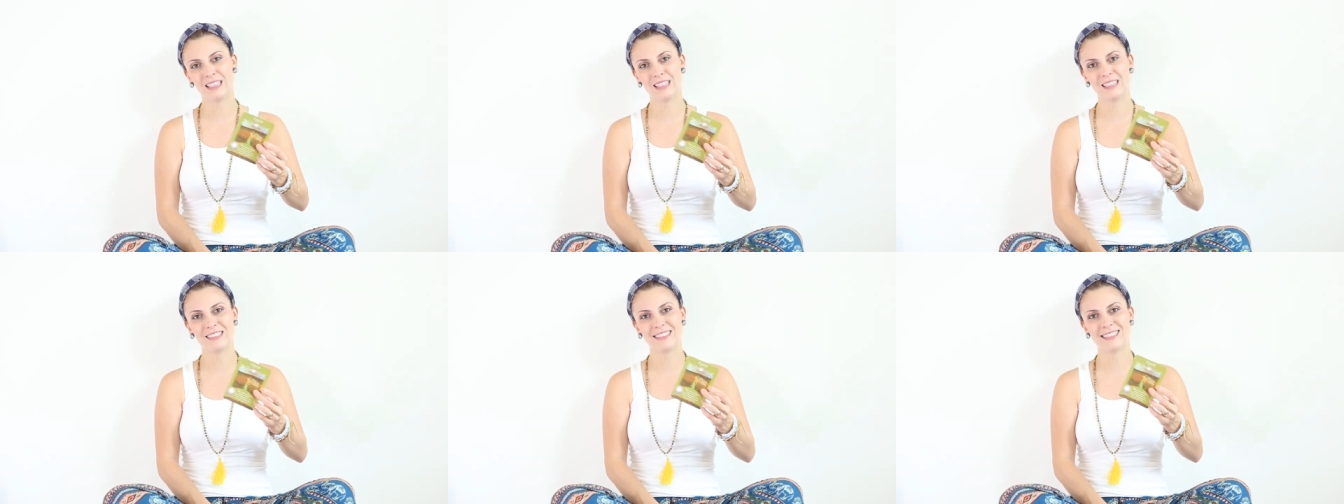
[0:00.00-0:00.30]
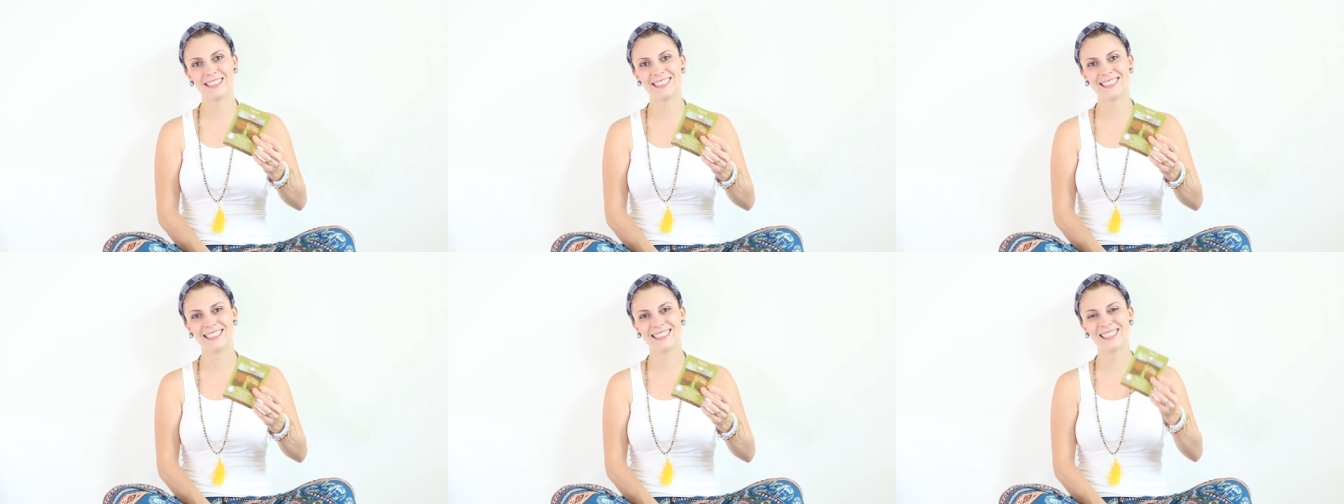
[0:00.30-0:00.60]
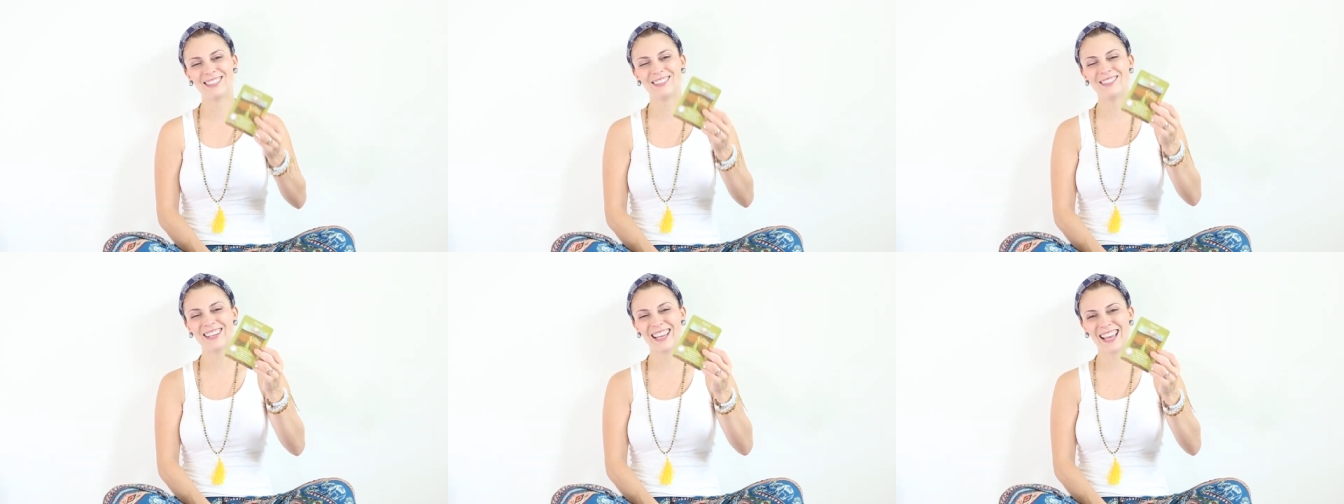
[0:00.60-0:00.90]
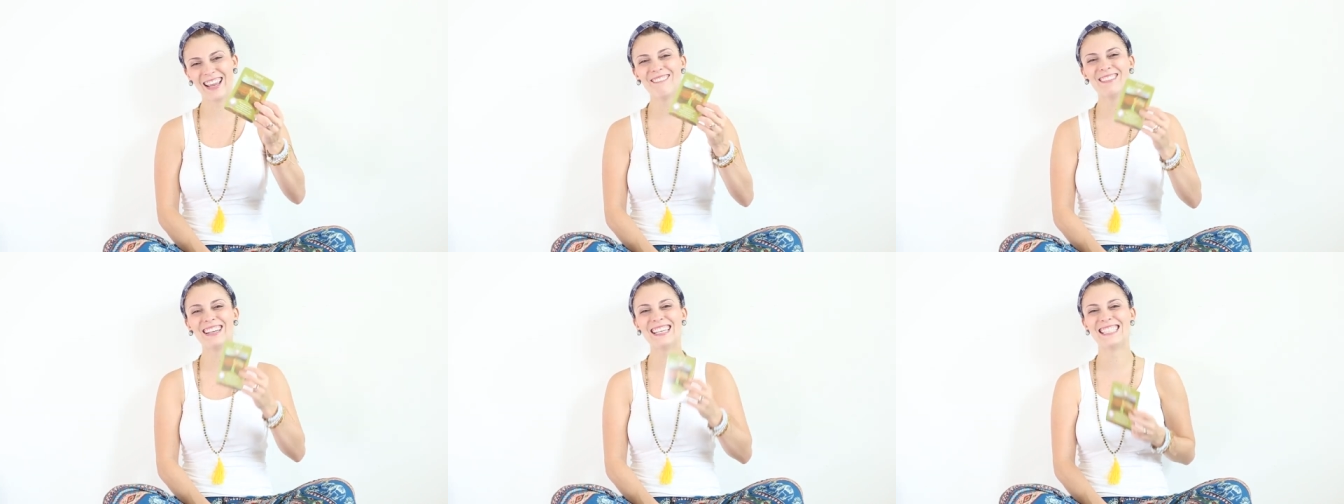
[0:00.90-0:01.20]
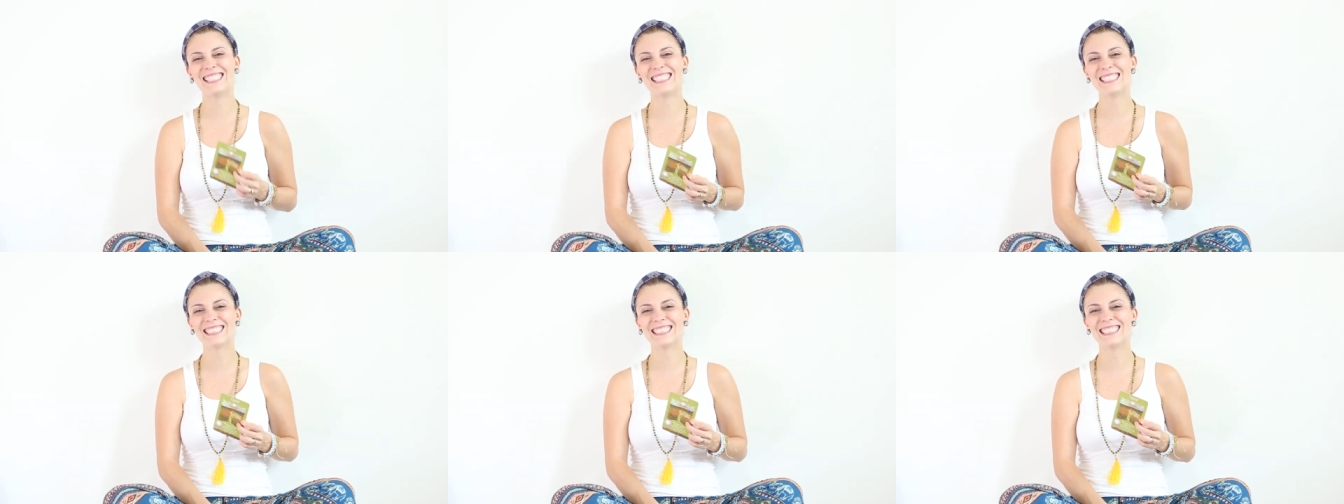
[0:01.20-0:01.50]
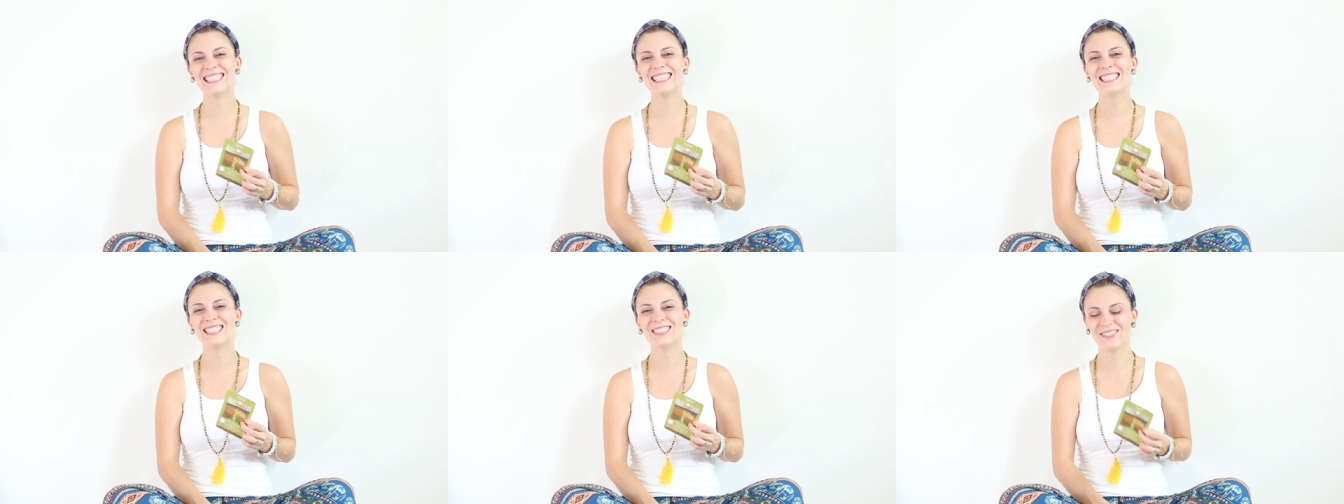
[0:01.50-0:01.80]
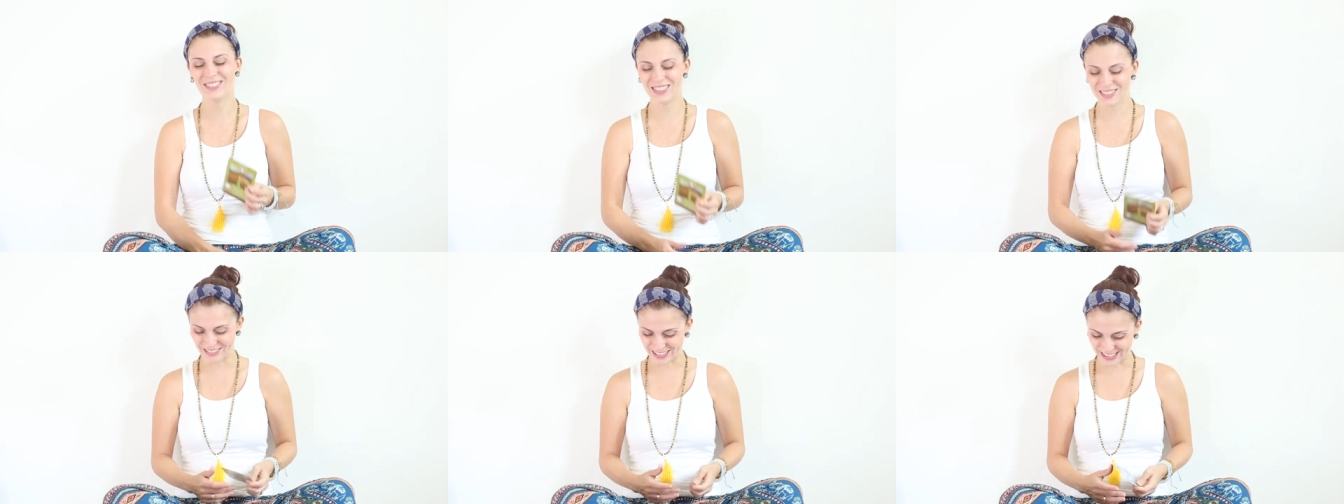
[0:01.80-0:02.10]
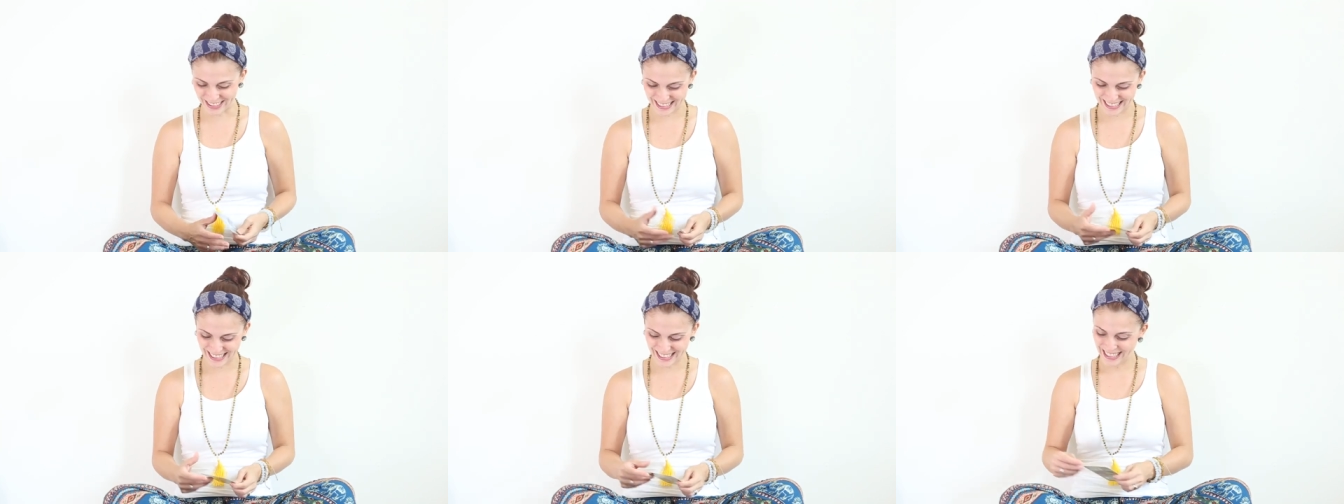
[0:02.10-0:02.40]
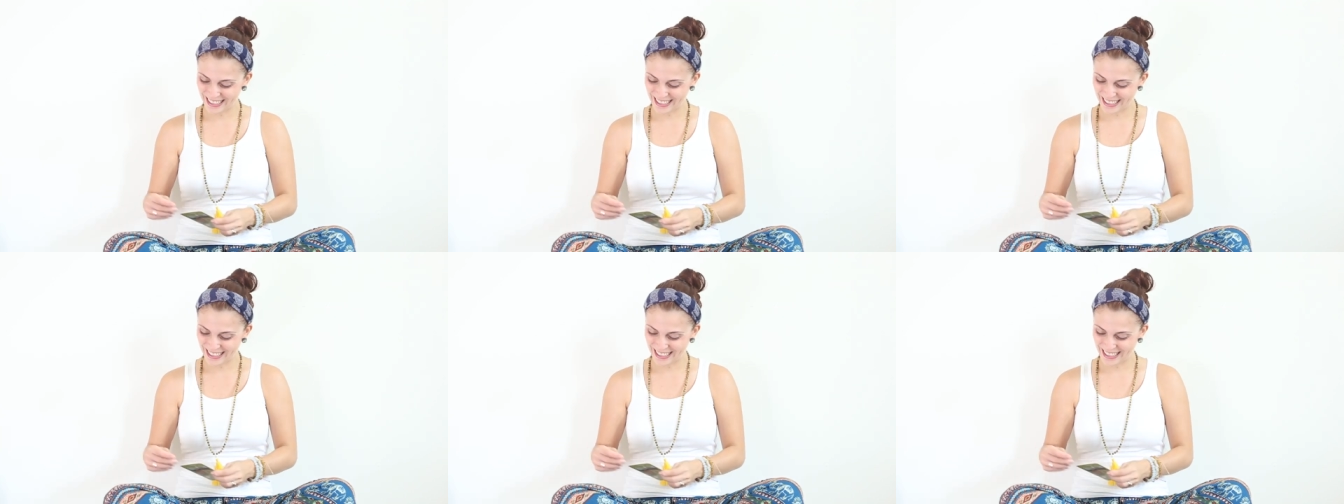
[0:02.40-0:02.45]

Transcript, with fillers: it Okay, my dear, let's move on.